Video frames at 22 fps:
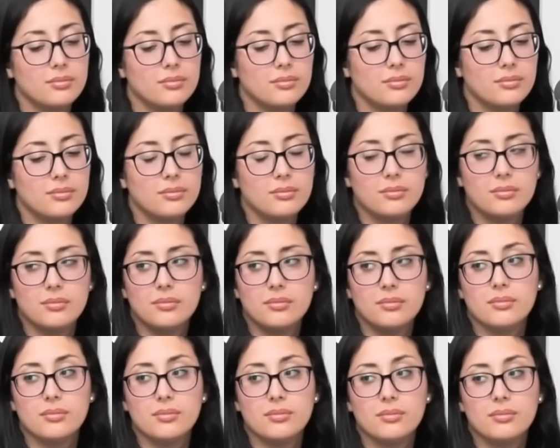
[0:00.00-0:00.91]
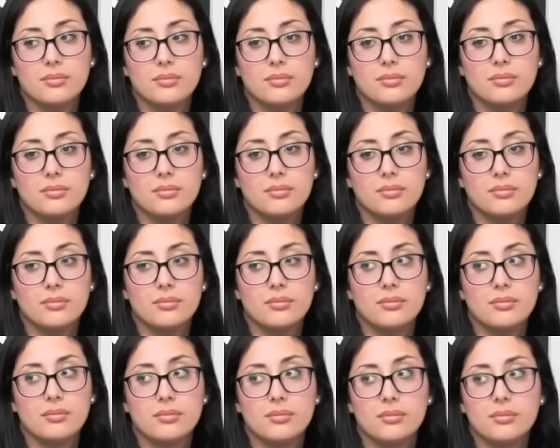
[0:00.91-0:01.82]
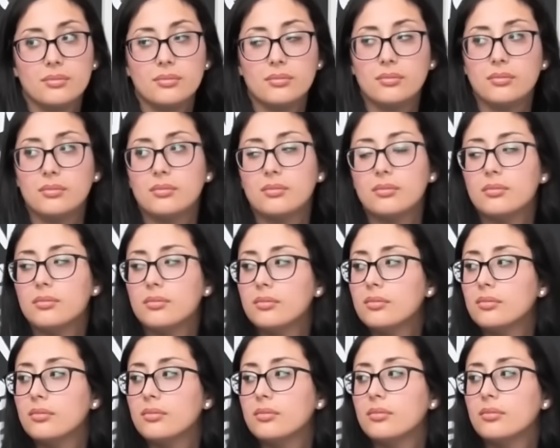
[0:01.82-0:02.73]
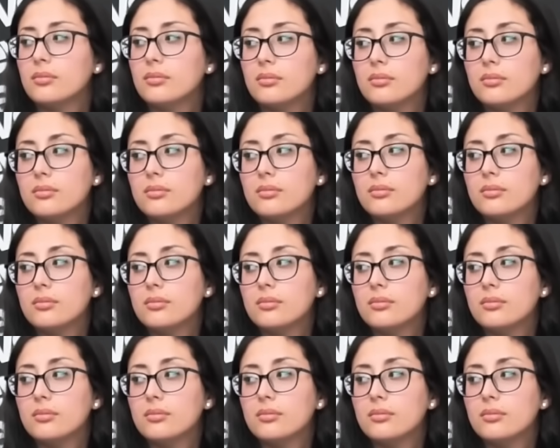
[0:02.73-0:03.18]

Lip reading: The person shown says nothing.